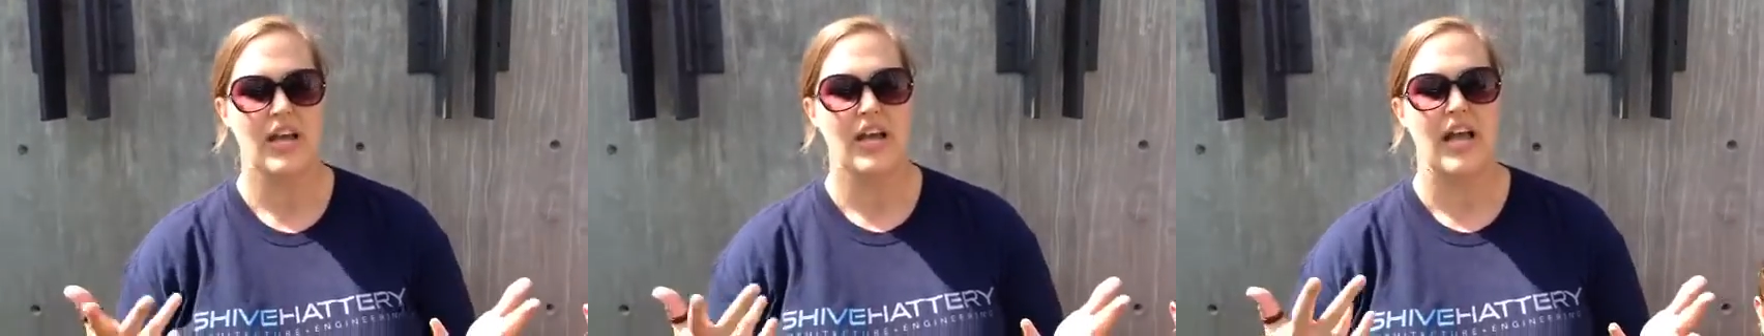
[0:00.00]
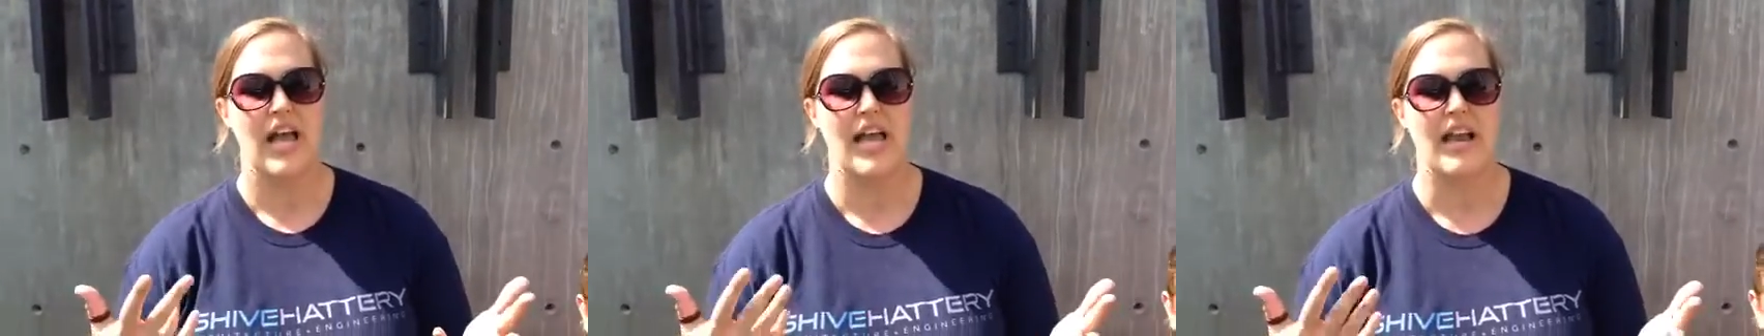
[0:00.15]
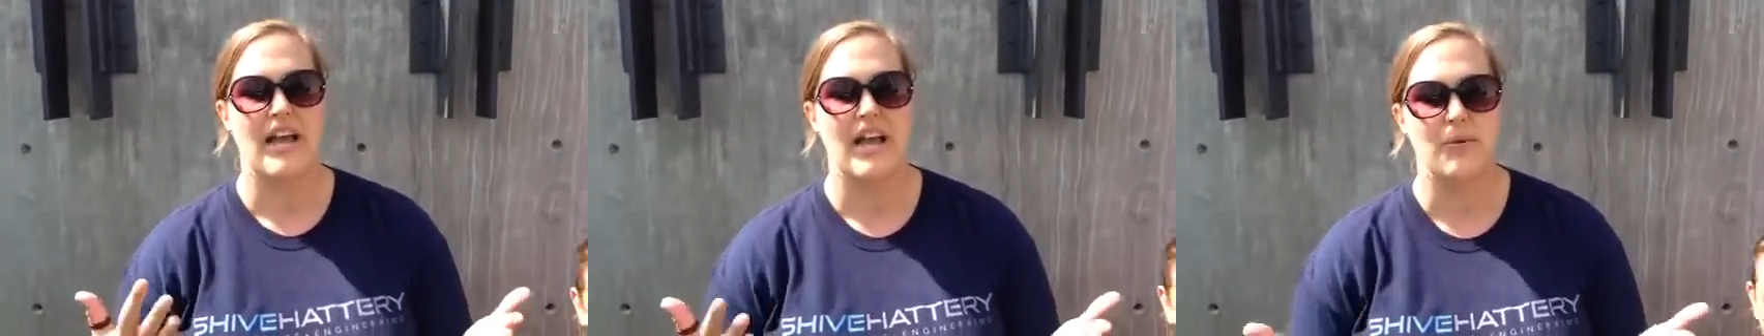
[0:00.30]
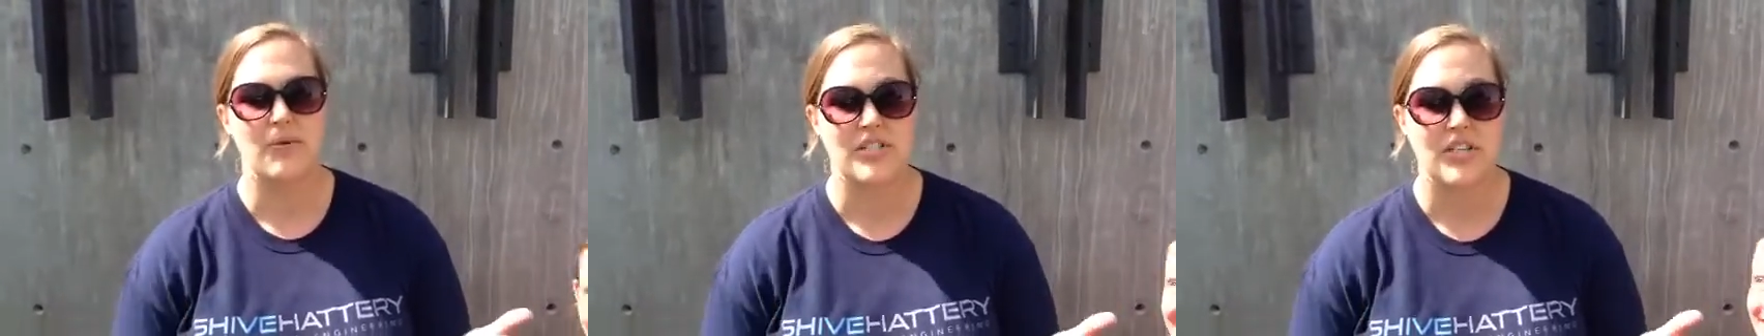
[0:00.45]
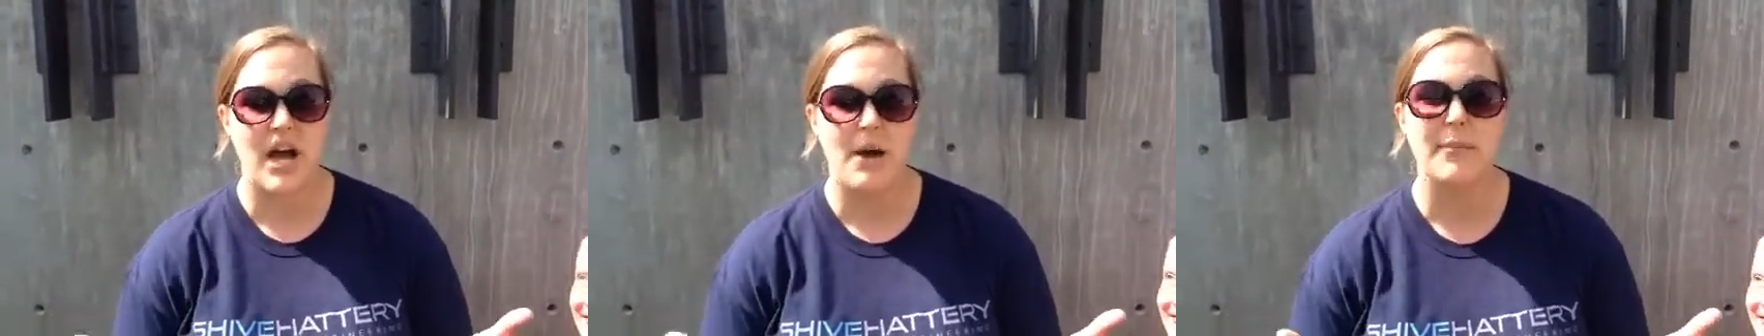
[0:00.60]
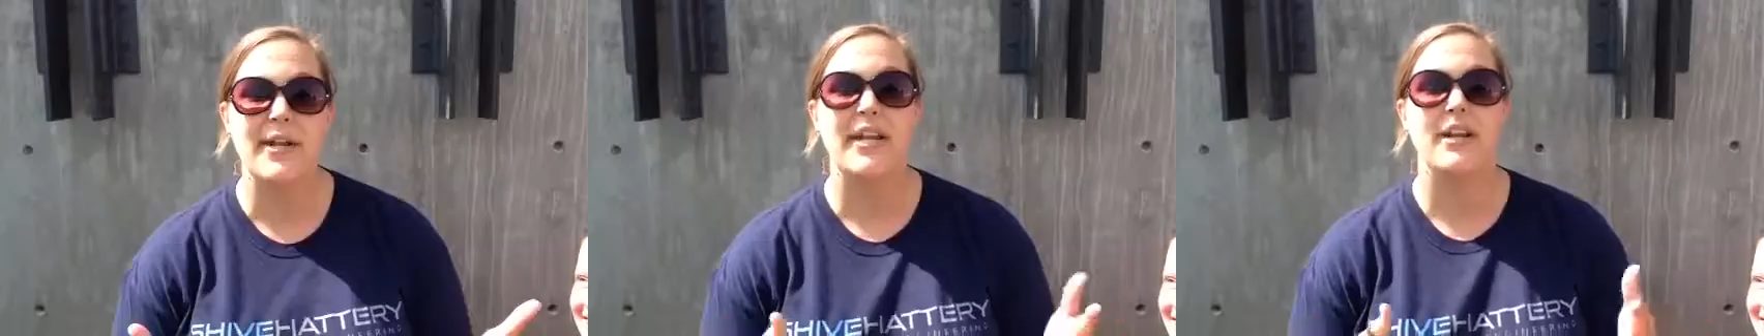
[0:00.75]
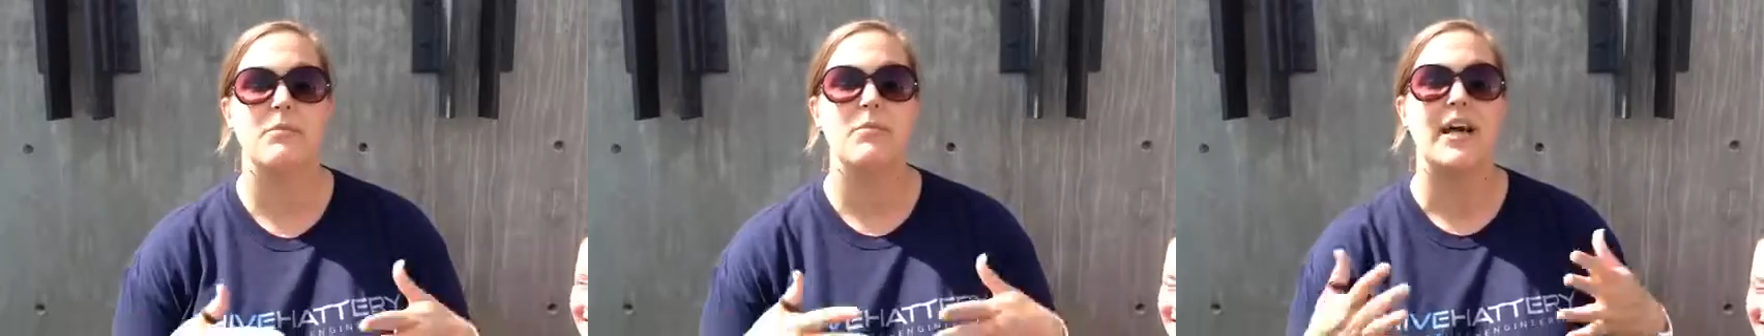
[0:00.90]
and I was
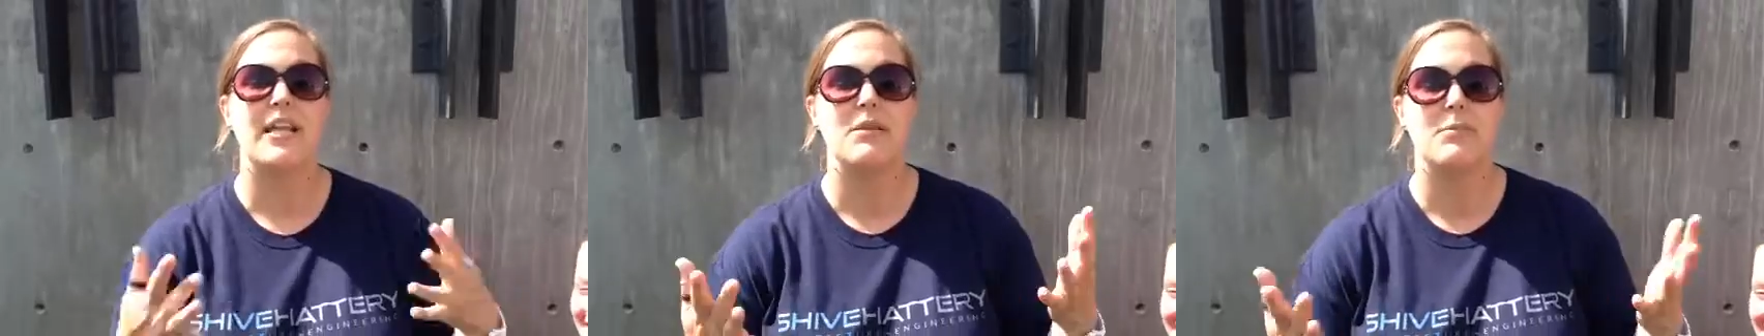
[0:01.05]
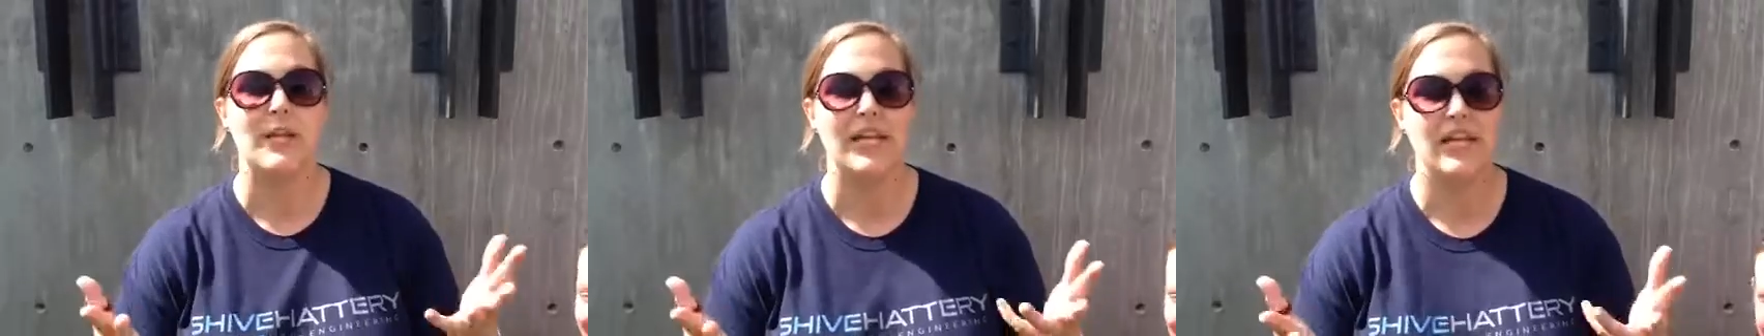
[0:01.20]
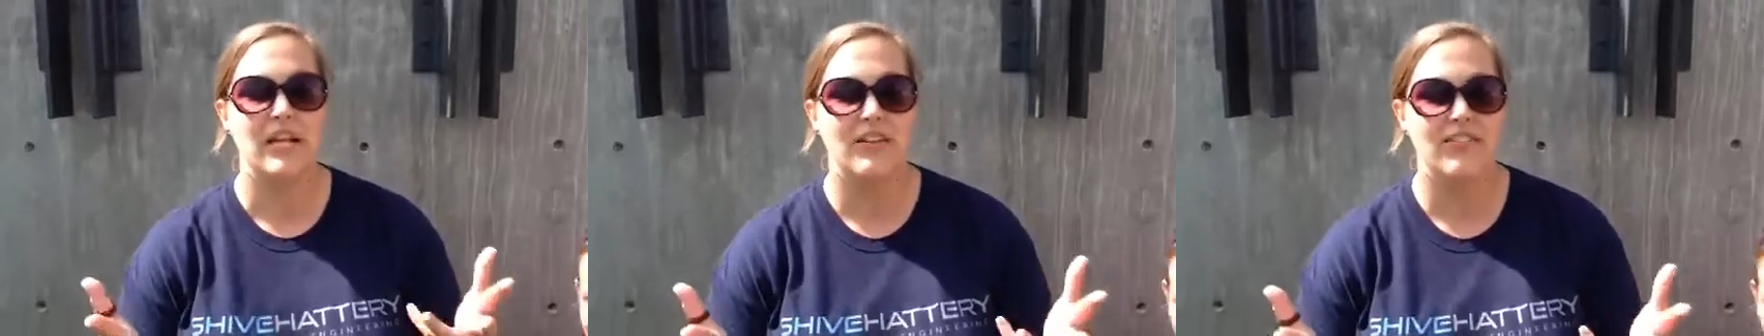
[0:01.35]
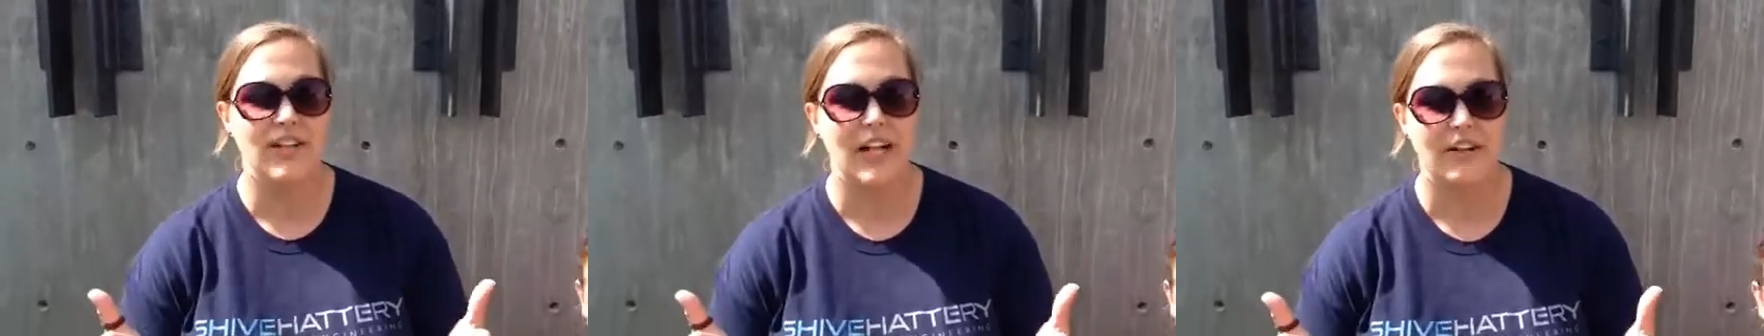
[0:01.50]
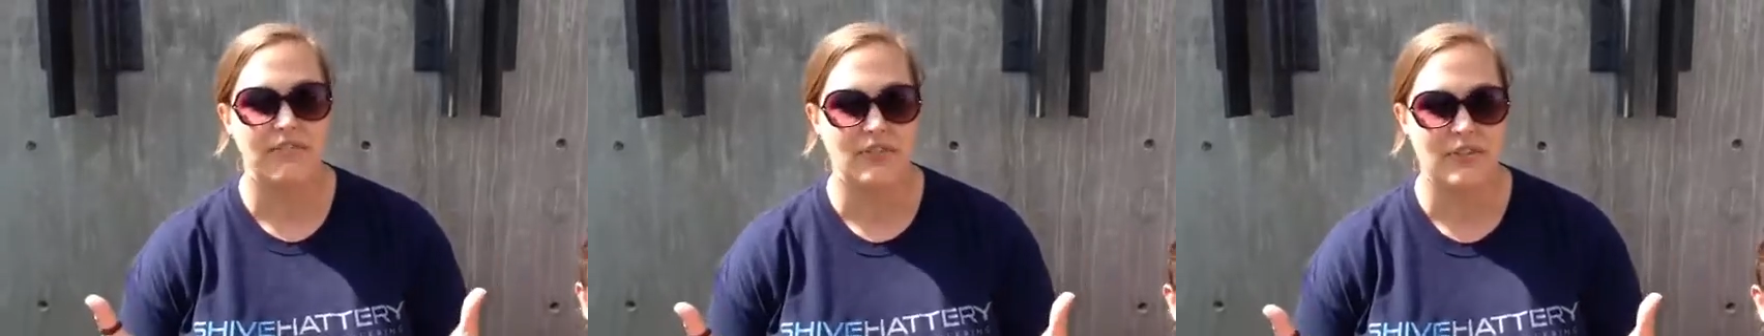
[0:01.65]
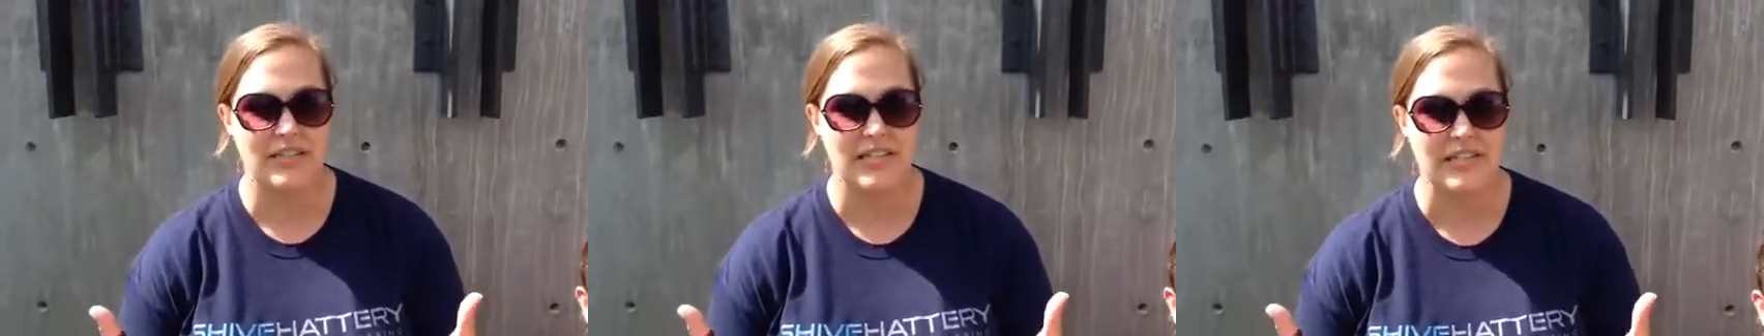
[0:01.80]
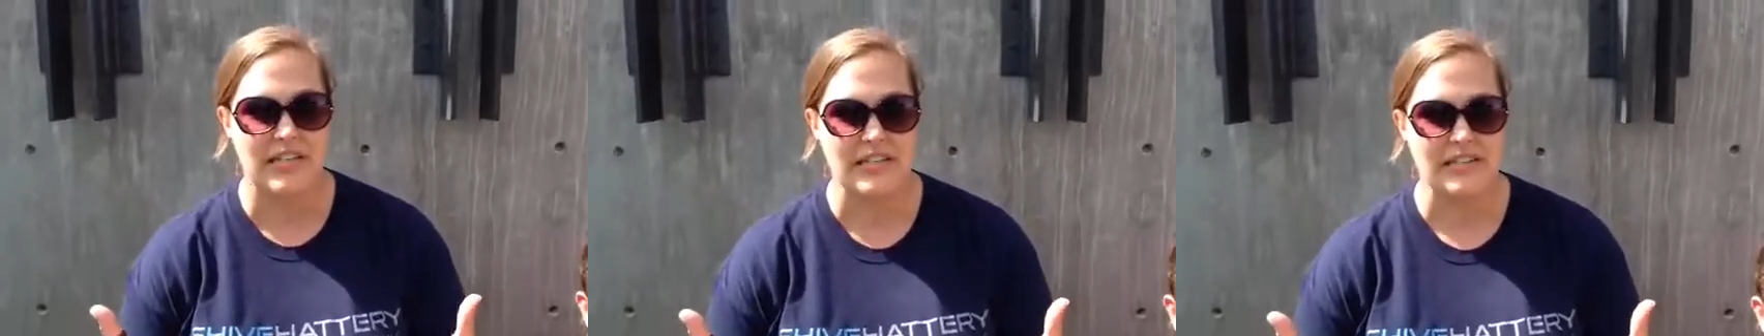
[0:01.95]
nominated by the Beacon of Life
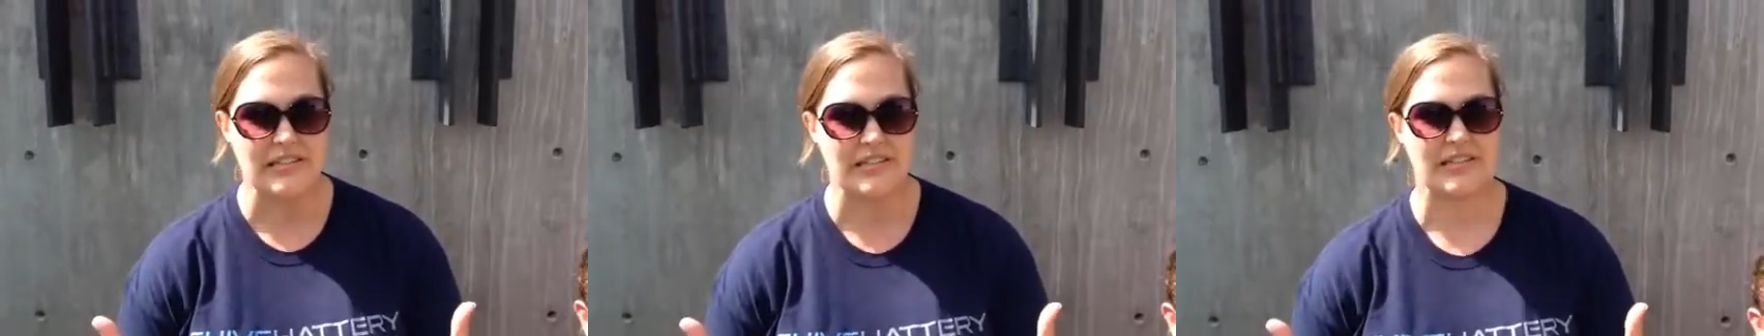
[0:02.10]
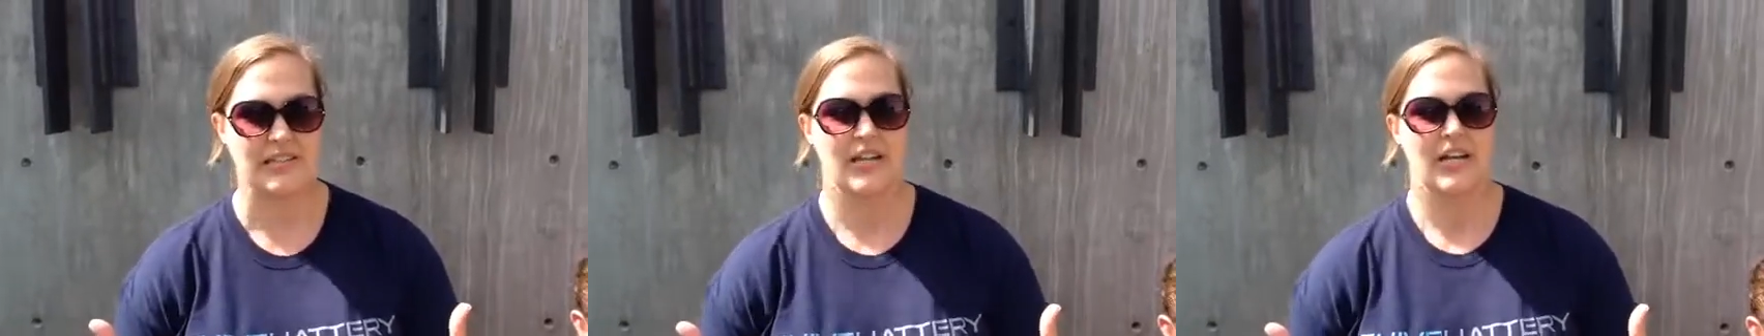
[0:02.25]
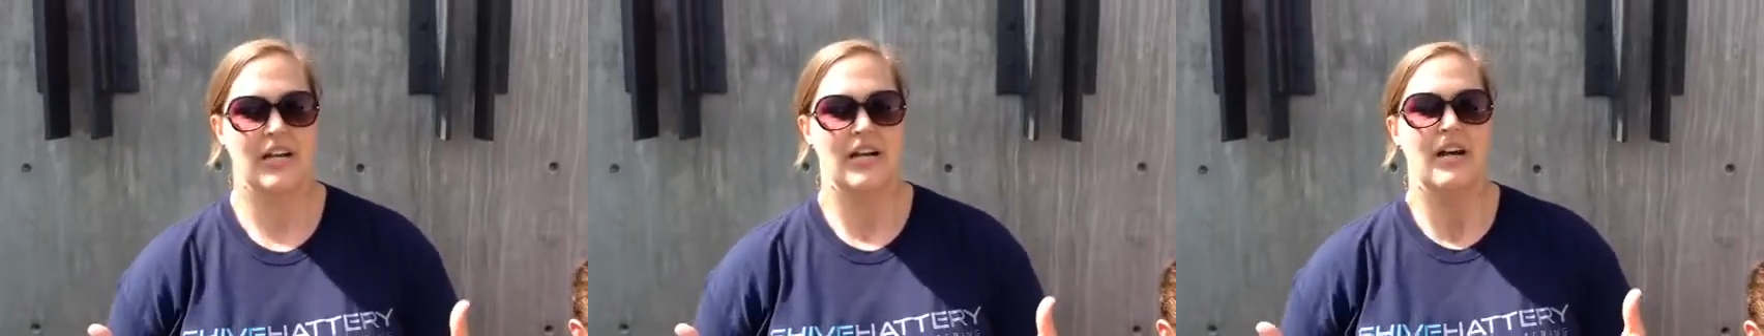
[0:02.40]
residents.